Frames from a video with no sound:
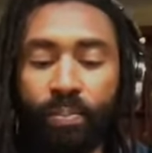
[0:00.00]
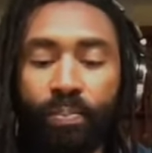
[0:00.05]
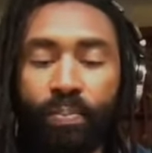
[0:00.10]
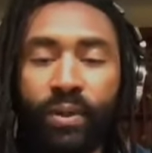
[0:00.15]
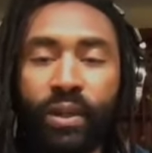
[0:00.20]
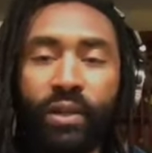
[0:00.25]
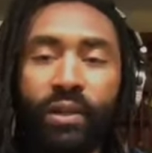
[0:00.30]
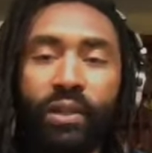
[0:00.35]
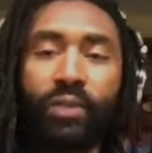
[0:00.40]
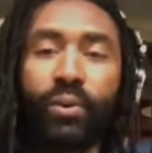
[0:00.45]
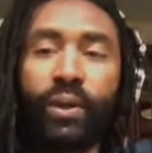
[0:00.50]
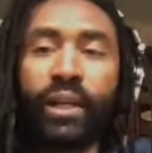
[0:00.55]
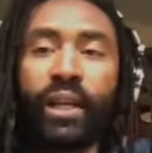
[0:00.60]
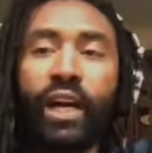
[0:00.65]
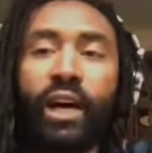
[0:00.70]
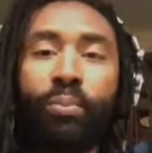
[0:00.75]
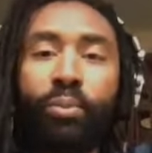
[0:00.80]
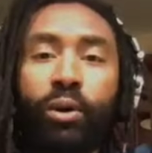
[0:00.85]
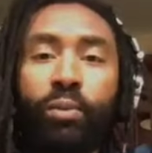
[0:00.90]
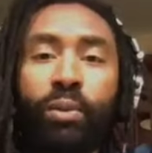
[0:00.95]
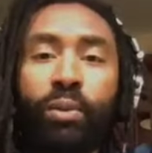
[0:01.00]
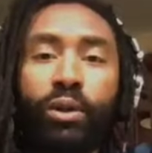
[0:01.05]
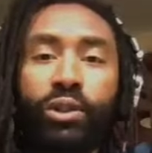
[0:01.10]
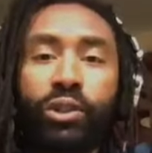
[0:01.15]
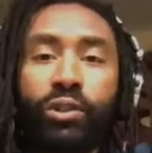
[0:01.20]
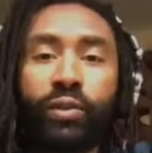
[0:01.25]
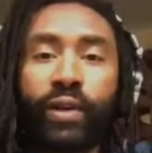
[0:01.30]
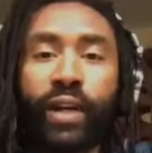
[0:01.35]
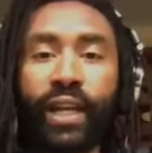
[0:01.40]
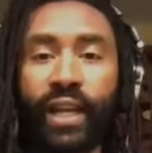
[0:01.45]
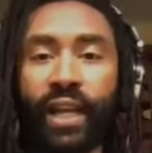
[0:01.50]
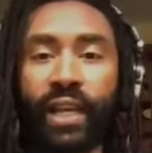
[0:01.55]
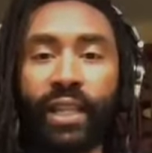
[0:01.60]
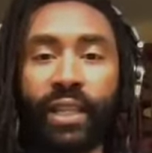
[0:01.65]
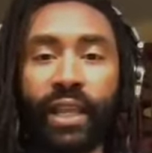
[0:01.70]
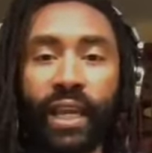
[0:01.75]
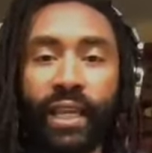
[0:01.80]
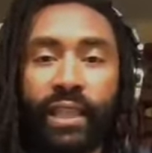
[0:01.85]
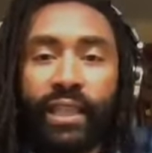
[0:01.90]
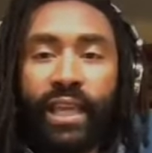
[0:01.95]
you're doing upward motion, right? And
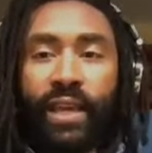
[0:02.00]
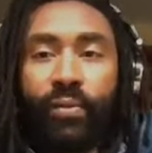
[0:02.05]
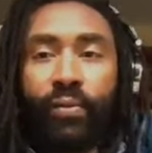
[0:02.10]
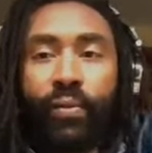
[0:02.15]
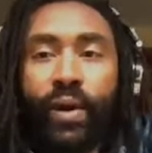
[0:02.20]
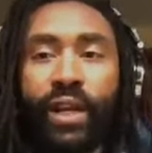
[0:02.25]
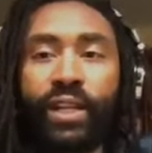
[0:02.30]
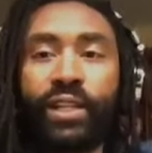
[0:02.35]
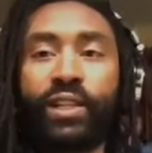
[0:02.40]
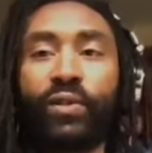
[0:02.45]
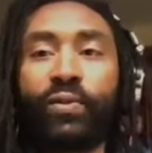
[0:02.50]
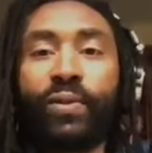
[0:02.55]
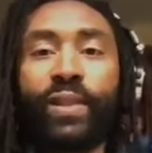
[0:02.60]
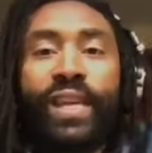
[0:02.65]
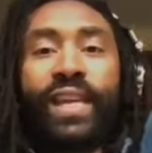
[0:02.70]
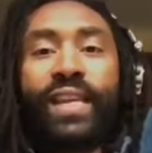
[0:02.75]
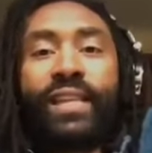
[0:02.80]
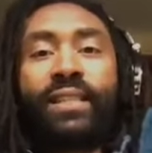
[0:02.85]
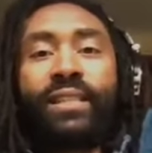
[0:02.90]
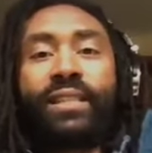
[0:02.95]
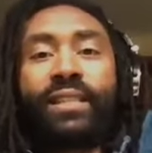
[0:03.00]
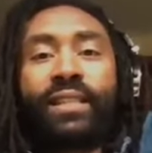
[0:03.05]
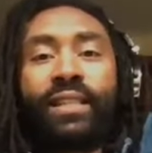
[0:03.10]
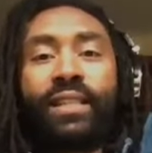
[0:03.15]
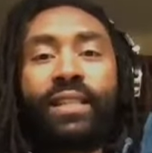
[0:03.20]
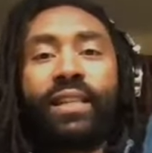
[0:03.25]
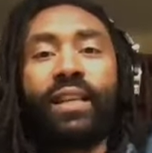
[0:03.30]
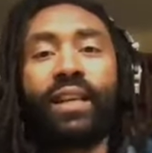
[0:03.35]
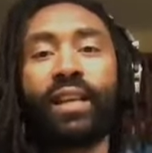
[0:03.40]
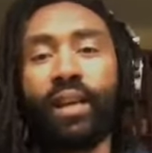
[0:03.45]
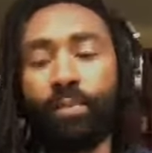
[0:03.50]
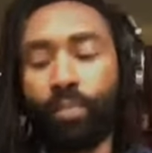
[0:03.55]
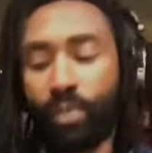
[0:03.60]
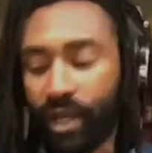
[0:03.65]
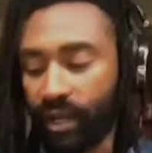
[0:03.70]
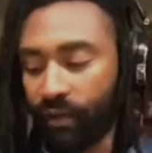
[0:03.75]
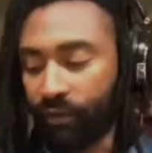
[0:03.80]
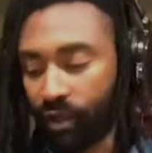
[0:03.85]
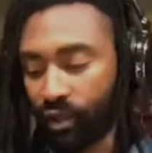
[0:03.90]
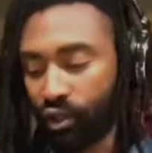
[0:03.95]
like they want to do this. Mm-hmm. But
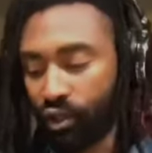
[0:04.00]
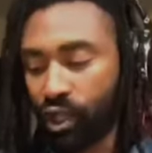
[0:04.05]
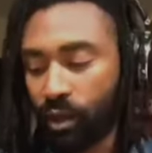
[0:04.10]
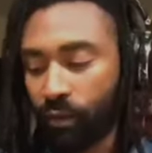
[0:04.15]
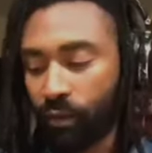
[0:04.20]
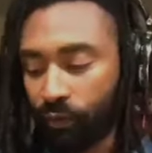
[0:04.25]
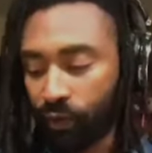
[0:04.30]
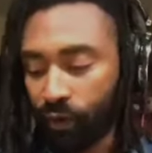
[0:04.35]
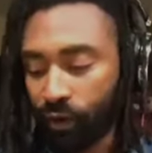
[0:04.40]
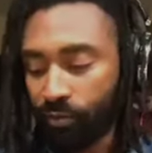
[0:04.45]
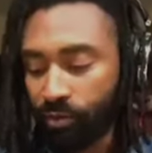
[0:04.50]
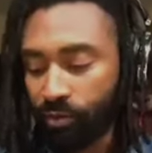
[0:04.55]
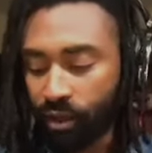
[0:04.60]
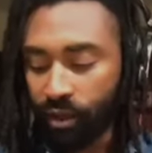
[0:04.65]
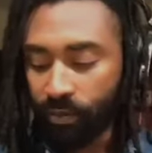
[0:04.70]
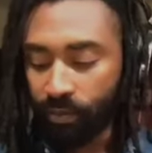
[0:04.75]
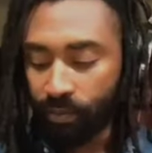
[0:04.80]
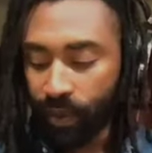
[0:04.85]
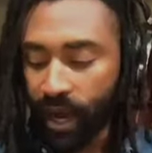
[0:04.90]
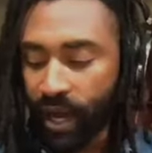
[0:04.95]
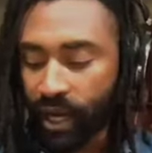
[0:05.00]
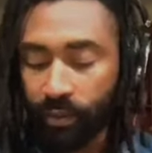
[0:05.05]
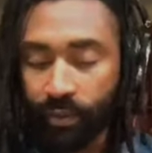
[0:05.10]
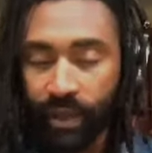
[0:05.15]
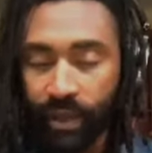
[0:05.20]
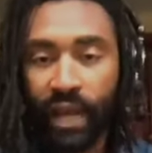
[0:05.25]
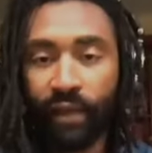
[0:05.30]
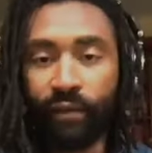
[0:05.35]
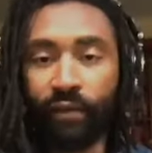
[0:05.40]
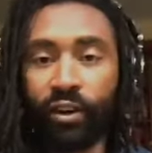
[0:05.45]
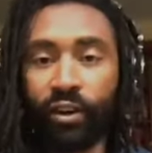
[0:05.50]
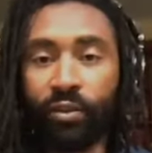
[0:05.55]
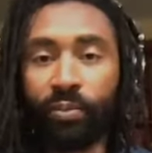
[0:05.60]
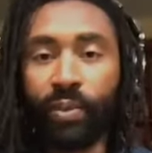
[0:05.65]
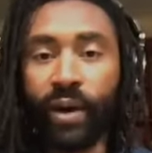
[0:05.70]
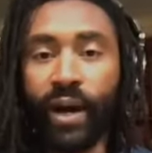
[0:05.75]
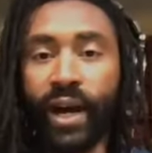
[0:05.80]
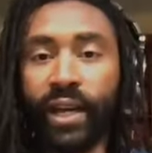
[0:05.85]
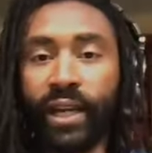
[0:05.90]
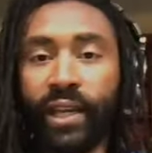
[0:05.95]
if you jump from the bottom half of your
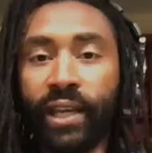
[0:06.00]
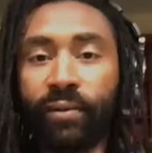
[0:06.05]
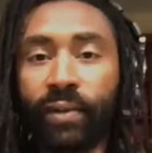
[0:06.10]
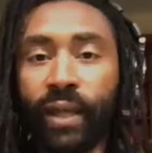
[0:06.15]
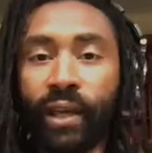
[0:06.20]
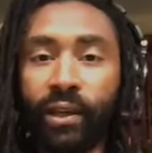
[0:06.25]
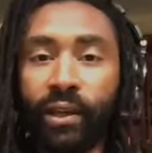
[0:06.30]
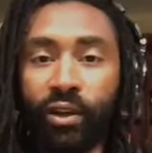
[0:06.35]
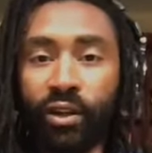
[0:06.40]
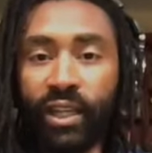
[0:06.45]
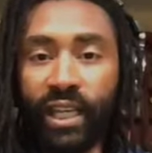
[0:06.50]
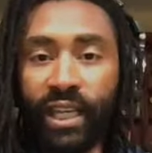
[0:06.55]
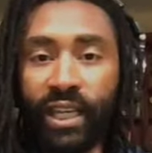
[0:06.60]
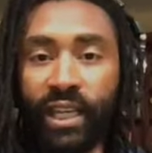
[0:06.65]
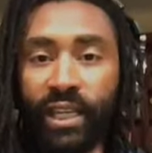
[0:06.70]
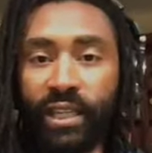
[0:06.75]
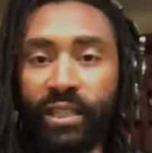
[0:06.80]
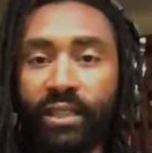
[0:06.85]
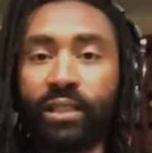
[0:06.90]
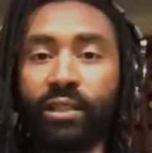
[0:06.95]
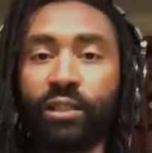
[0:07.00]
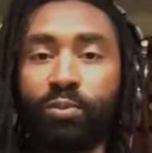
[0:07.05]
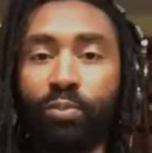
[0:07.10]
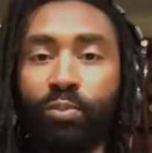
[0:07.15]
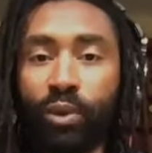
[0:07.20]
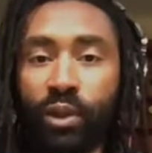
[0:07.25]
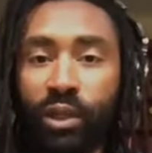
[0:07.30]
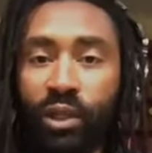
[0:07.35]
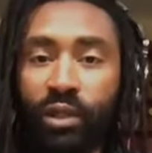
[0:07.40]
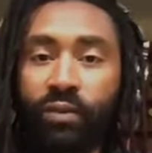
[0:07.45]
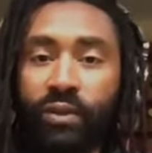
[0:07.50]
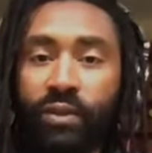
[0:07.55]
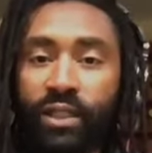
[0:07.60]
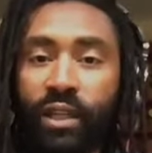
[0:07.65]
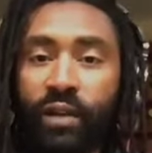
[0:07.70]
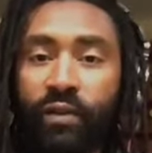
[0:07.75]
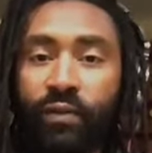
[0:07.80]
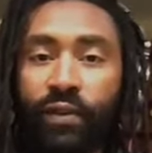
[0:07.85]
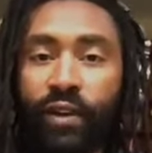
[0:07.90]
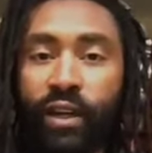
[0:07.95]
body, like your knees, to spring
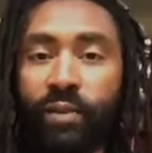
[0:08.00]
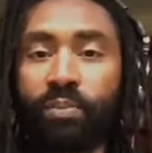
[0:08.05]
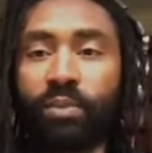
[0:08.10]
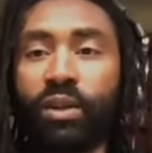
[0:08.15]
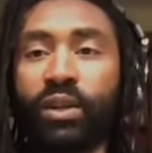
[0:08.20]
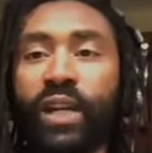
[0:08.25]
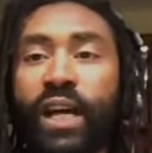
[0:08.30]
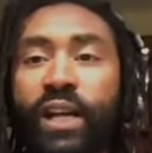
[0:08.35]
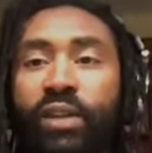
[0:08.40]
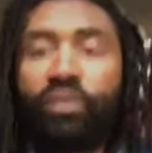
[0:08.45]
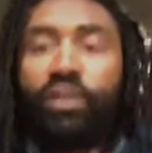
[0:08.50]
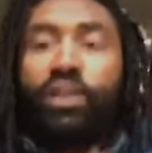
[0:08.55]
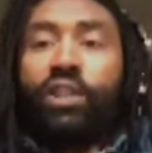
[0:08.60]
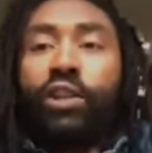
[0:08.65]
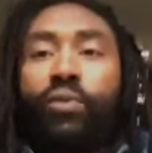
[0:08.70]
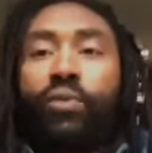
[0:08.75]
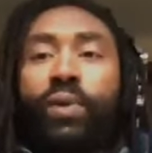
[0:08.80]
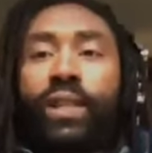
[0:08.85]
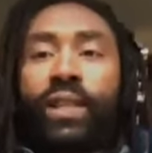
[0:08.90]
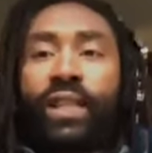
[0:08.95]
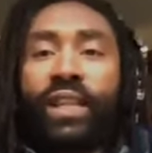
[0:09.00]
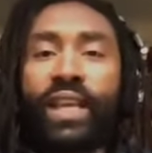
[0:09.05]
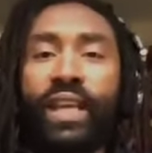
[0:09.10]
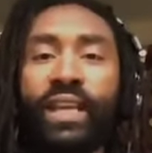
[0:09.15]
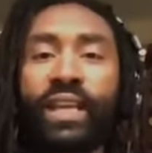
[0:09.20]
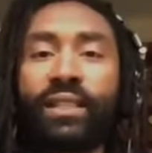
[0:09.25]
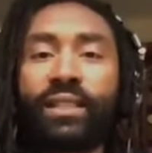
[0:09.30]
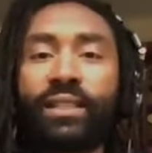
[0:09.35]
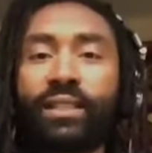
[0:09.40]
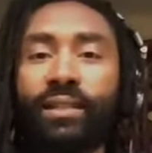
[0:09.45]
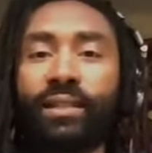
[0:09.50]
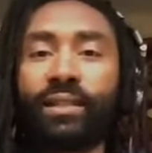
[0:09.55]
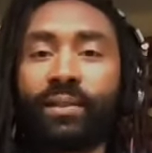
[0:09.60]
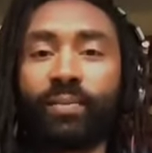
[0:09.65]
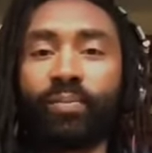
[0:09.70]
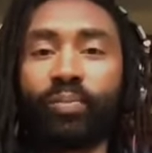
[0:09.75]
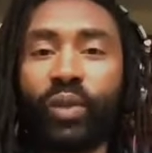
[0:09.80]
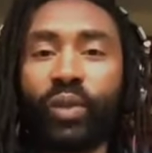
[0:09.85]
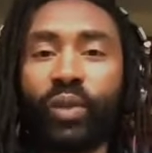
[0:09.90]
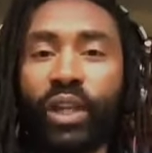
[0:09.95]
yourself up, you're not doing this,
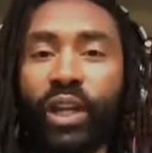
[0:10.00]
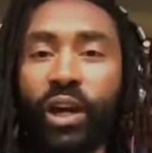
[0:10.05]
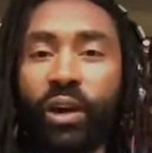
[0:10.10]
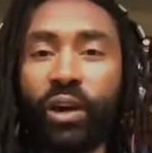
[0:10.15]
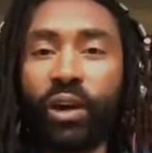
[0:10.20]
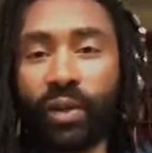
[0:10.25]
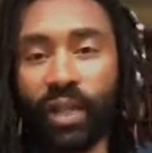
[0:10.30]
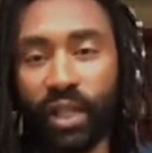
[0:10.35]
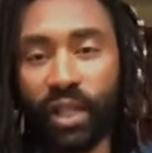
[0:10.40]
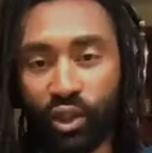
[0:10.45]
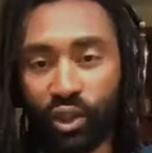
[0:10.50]
you know, because